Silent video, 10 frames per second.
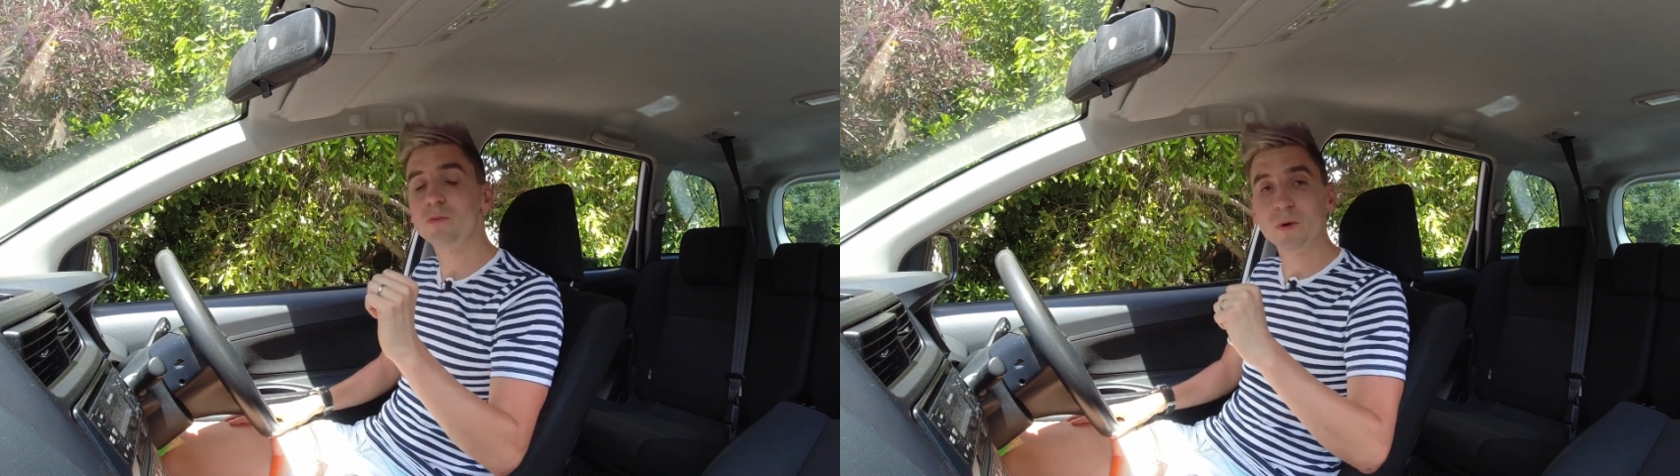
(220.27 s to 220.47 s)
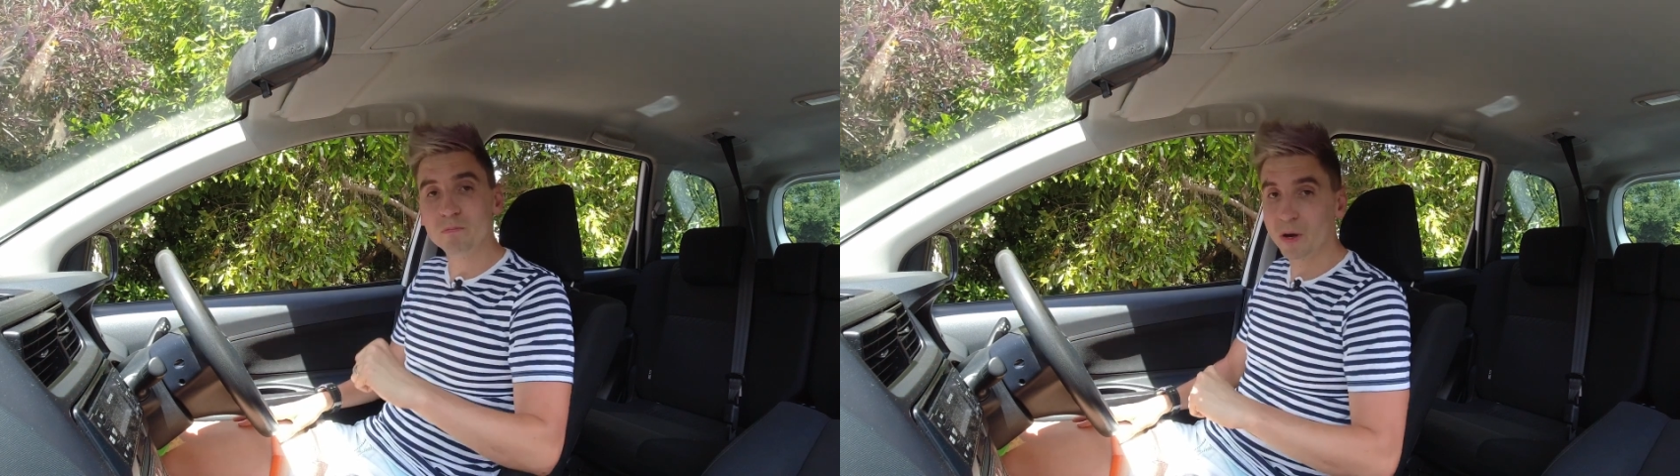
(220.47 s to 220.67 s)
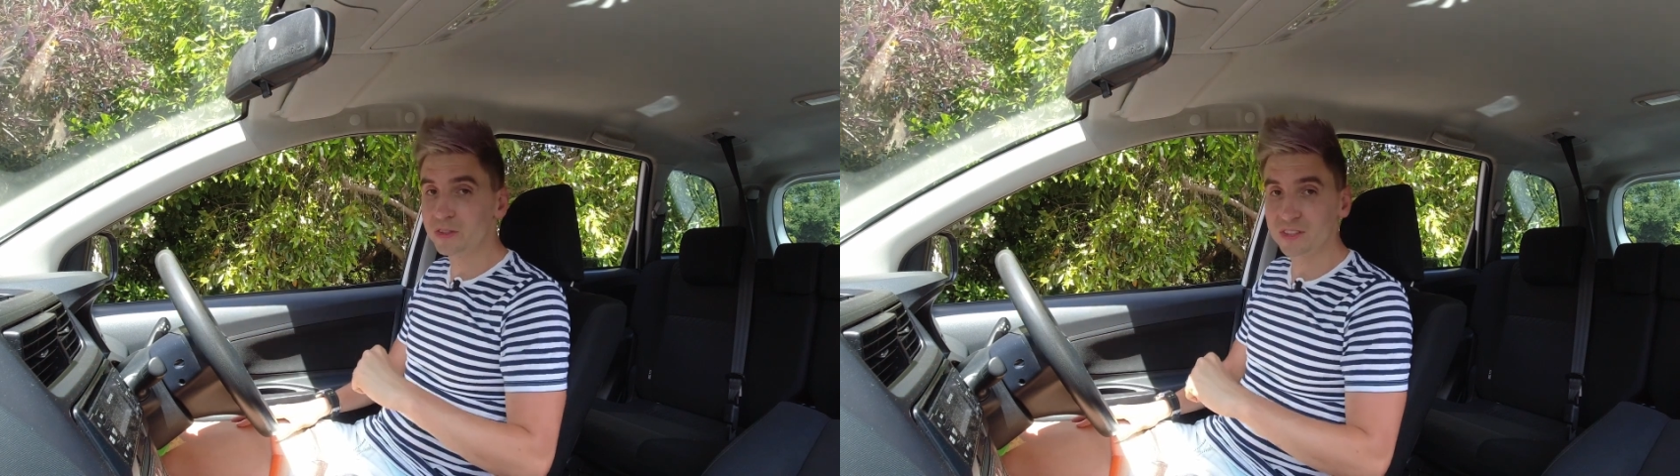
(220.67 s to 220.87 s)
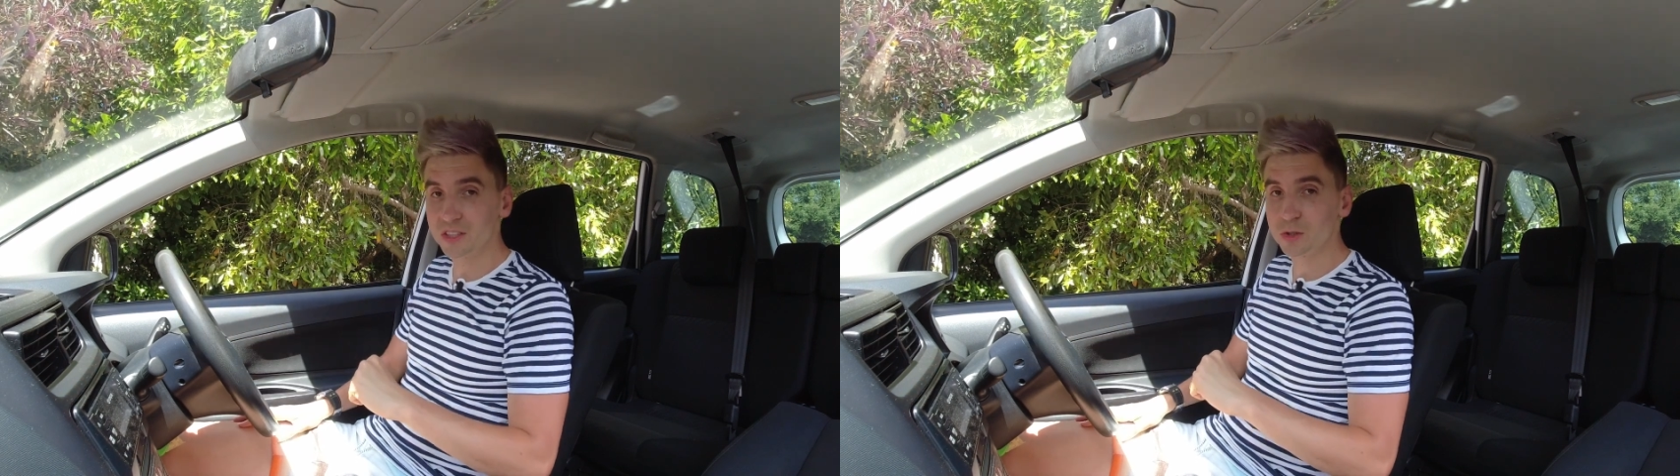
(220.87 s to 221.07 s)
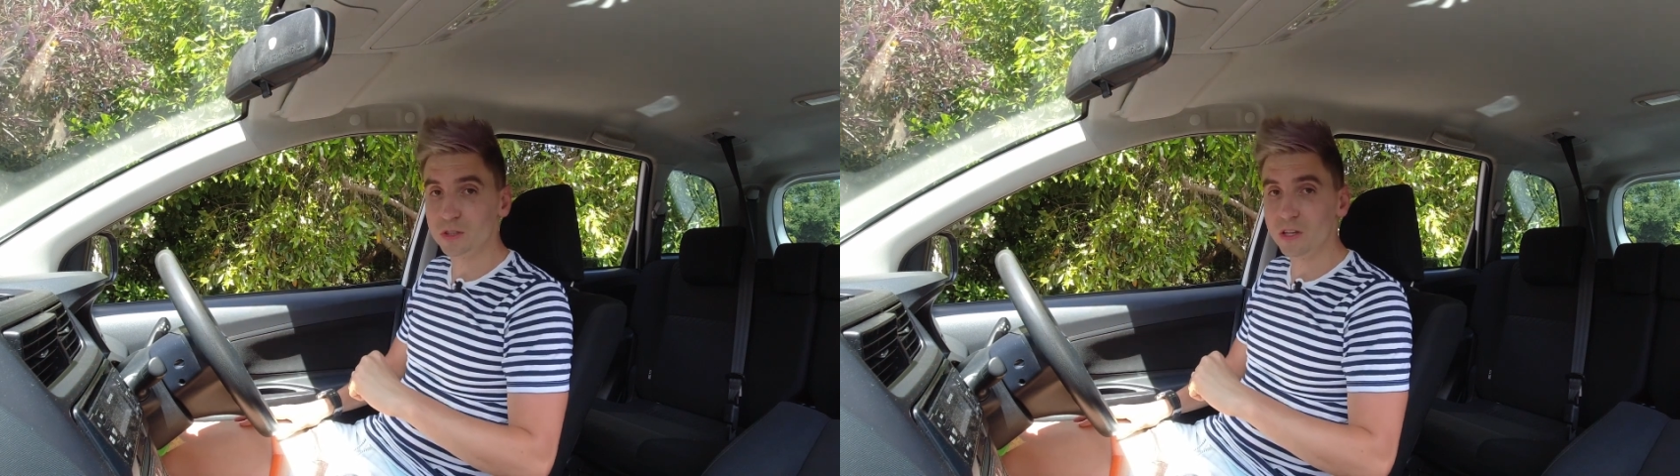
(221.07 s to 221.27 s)
remote
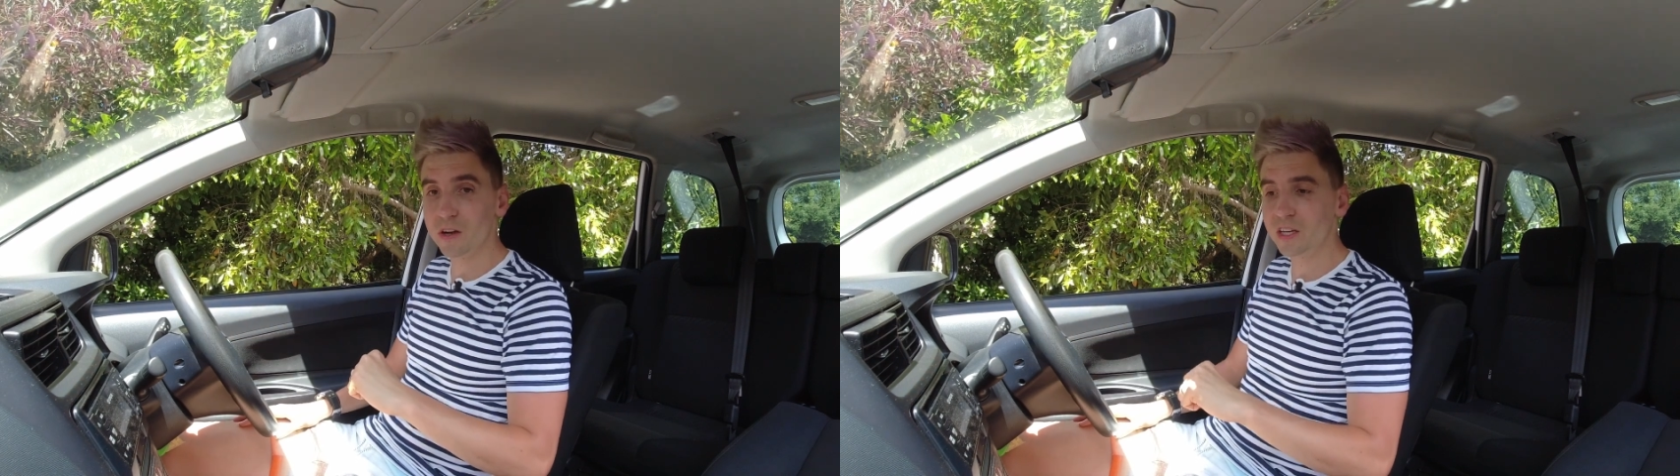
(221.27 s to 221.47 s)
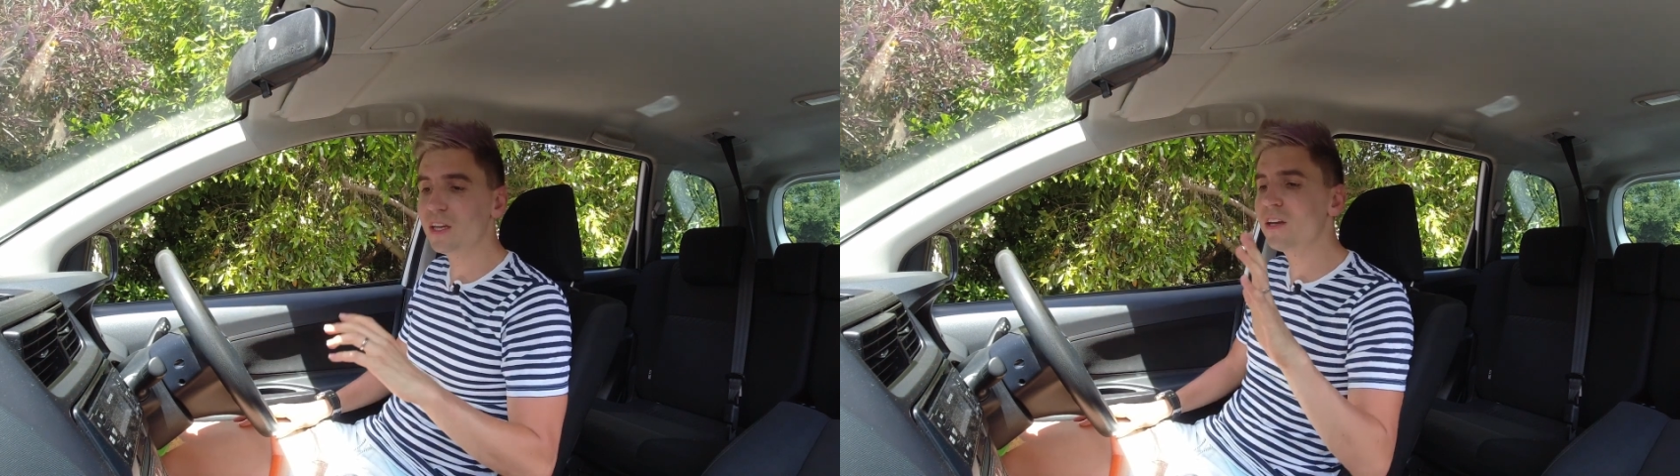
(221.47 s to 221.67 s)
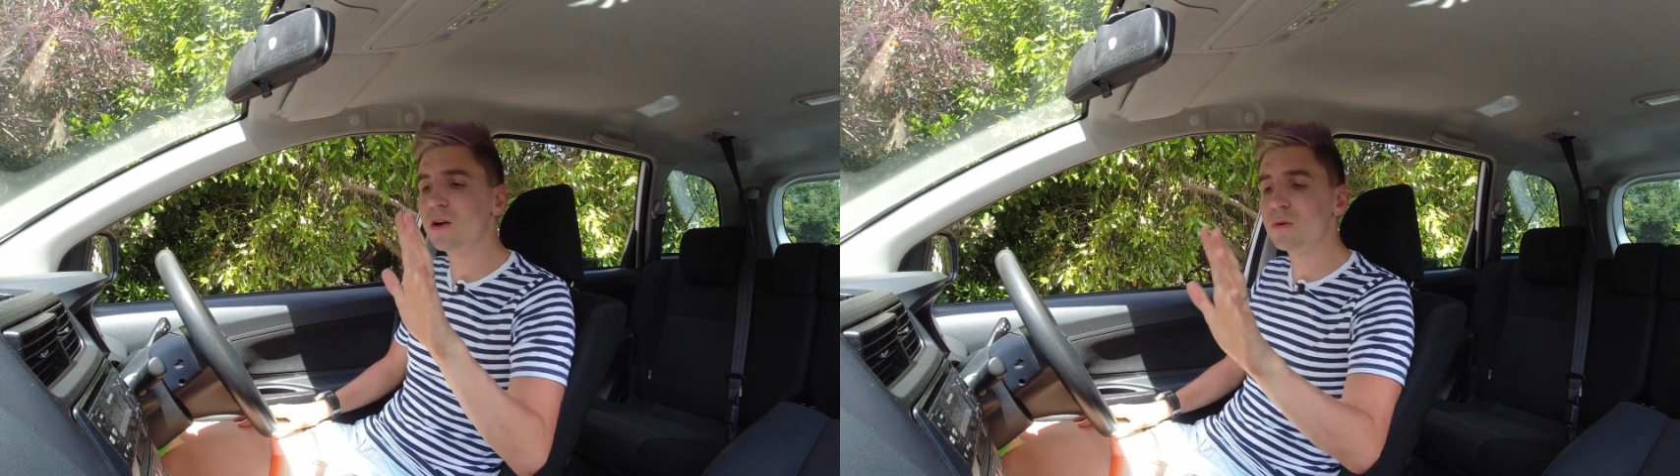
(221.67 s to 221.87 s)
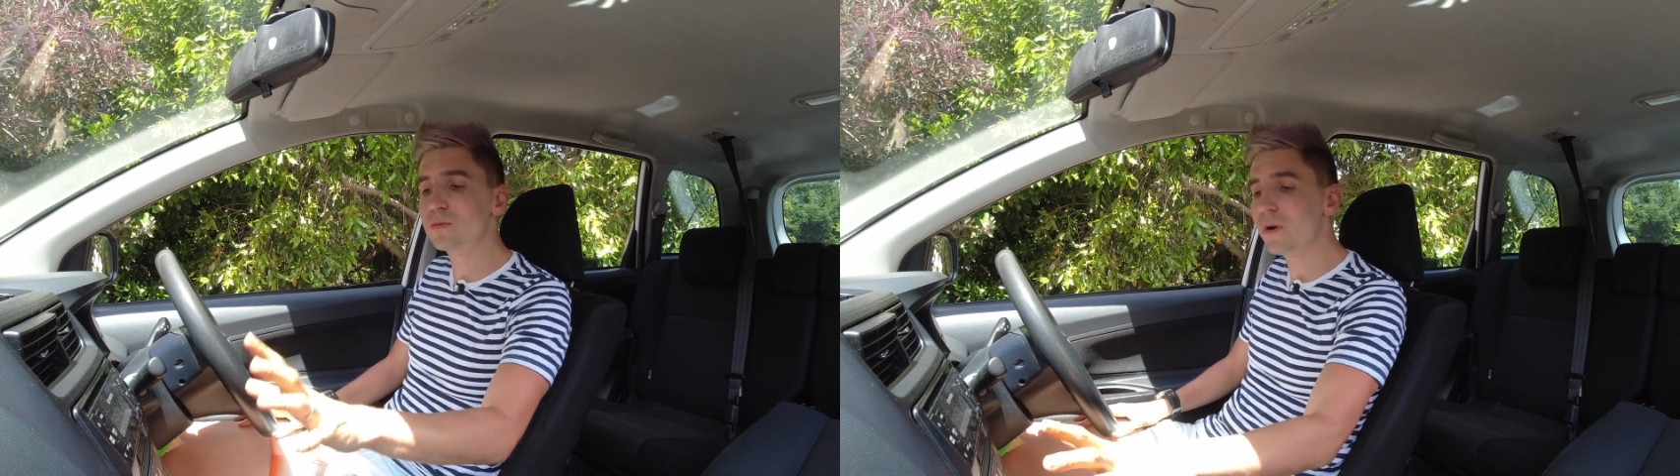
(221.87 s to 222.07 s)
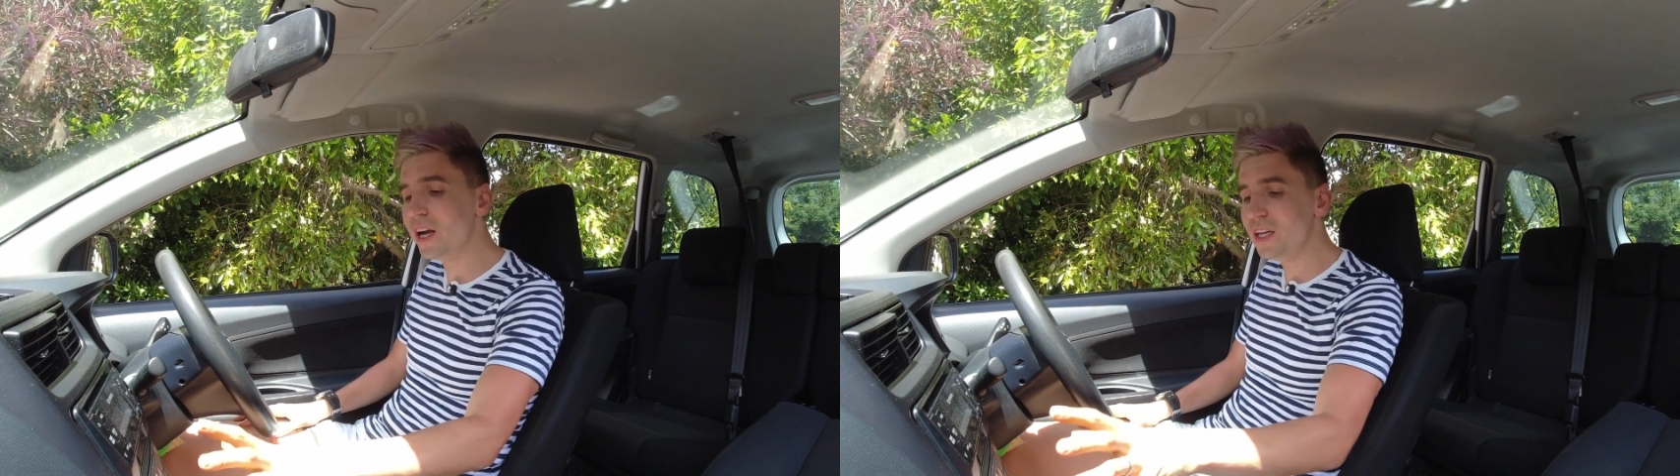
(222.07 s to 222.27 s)
central locking, a
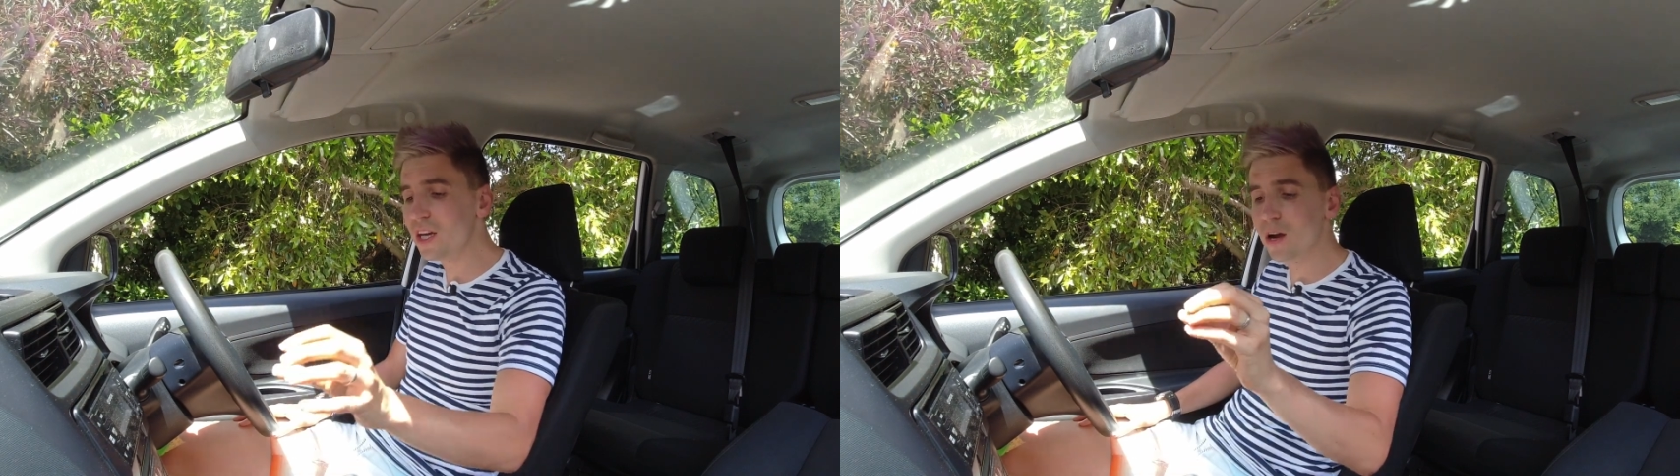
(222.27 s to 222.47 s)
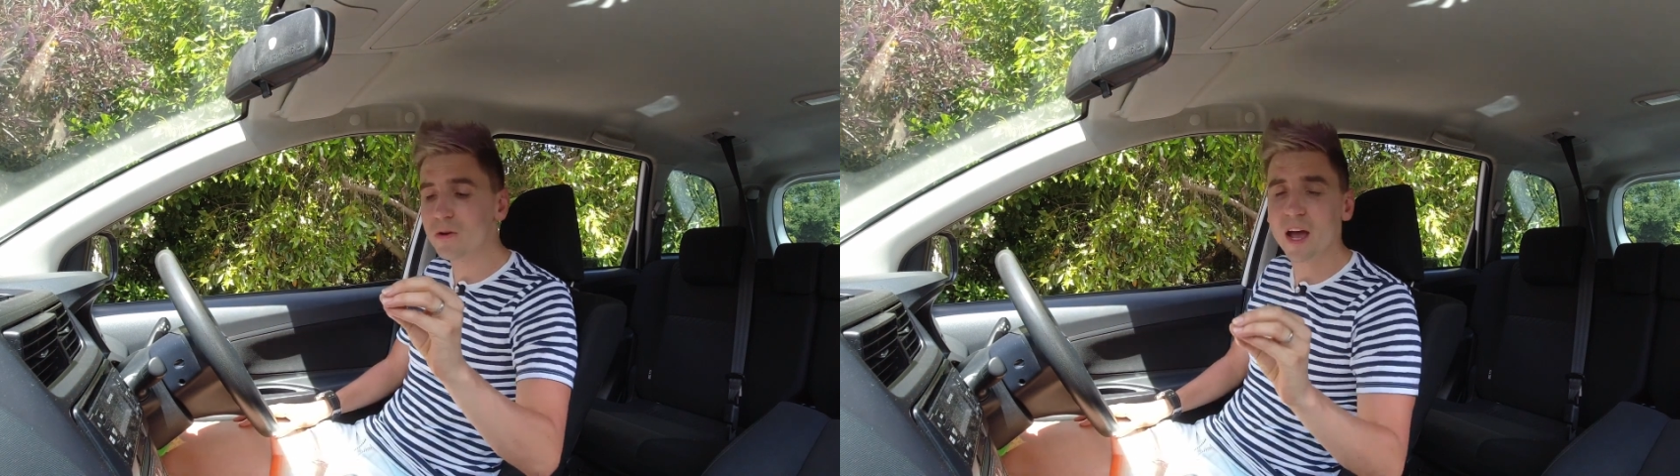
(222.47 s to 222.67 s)
radio,